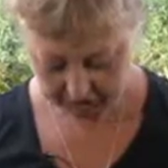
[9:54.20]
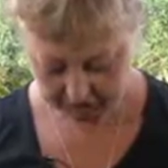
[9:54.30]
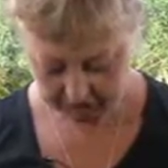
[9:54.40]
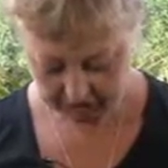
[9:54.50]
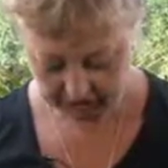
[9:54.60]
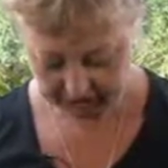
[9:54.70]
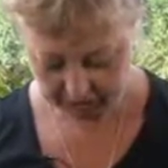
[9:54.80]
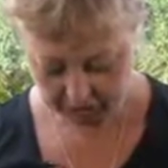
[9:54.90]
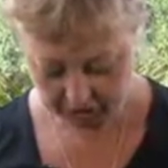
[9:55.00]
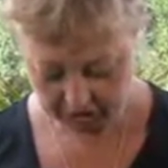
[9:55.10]
for the
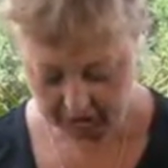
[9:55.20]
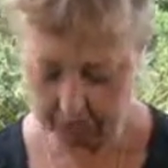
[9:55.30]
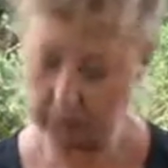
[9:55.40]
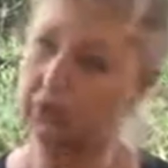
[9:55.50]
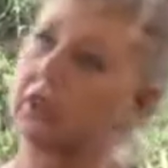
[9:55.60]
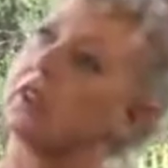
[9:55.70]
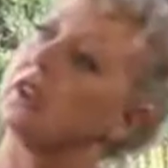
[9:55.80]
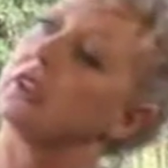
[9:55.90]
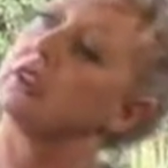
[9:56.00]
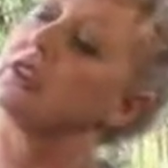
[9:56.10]
dowager's hump,
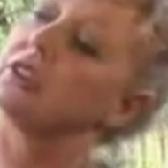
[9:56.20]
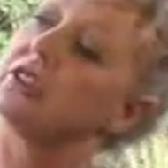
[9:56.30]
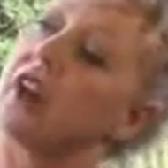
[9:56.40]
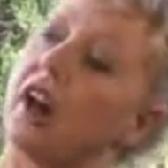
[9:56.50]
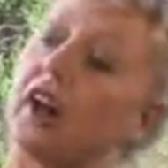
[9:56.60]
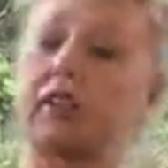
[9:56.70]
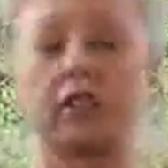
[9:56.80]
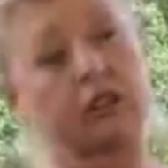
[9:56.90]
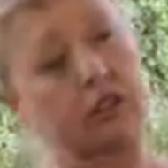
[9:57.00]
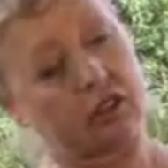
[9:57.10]
to the side
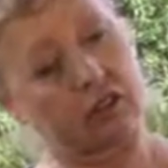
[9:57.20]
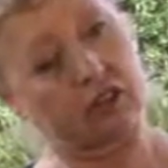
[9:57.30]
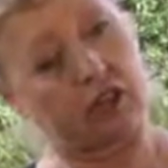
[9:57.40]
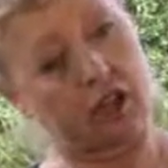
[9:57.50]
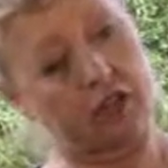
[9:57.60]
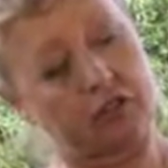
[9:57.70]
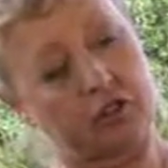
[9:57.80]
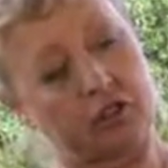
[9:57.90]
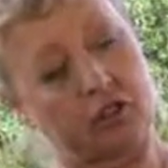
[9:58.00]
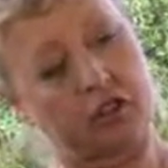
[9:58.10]
for
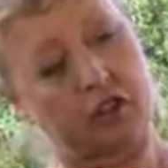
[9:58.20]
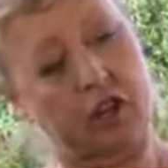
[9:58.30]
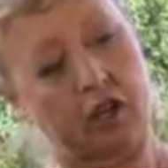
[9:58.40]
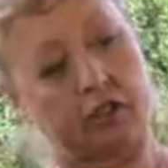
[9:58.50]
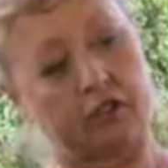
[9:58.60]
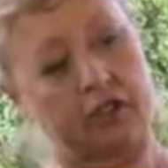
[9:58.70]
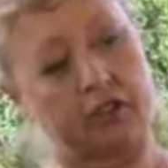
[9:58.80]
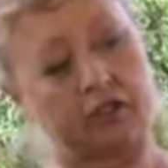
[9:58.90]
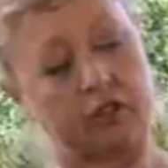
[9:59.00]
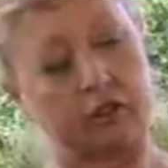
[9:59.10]
the carotid
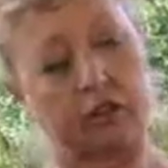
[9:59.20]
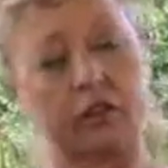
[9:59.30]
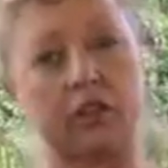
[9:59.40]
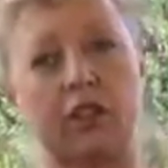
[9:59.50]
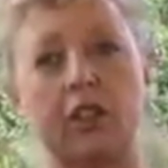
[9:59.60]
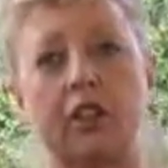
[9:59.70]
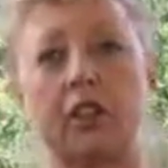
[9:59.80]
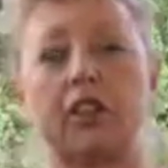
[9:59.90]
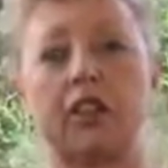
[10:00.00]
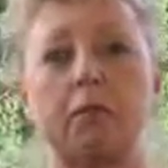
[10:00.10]
arteries.
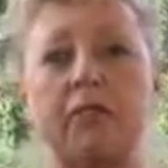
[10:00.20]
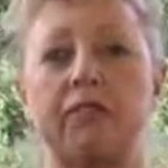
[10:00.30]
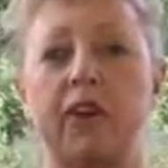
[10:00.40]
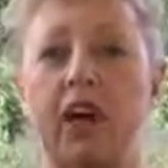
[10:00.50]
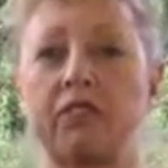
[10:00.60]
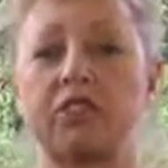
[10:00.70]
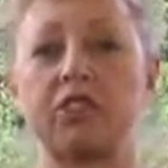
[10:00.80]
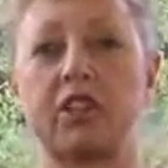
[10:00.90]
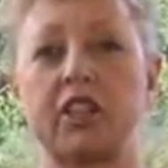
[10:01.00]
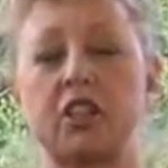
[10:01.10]
Number 5
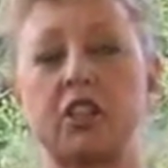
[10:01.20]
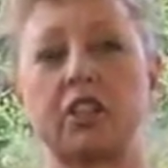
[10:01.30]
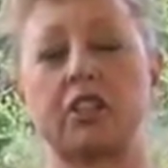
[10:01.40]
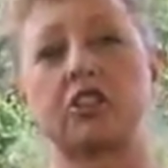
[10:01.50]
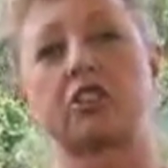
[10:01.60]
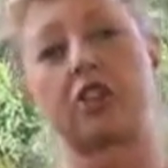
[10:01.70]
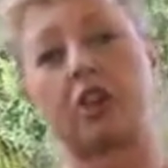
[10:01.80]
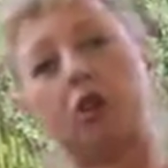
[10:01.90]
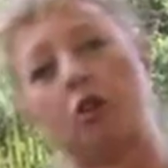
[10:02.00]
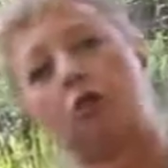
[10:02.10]
stretch is
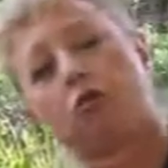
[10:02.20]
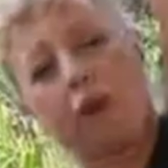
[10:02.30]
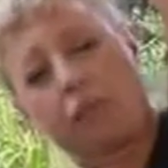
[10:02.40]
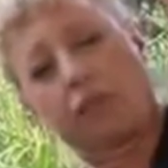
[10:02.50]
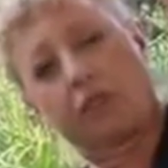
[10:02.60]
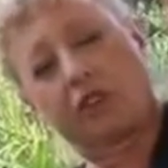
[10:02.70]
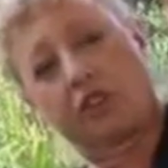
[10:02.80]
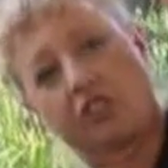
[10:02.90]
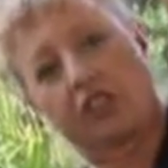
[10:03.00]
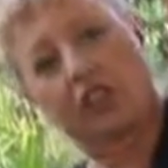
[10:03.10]
rip to the
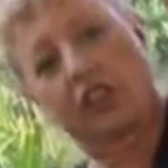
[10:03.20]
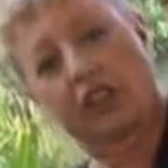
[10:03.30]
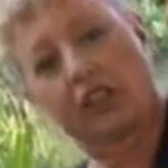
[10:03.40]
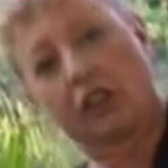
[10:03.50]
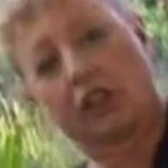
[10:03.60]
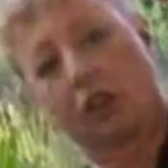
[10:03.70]
ceiling,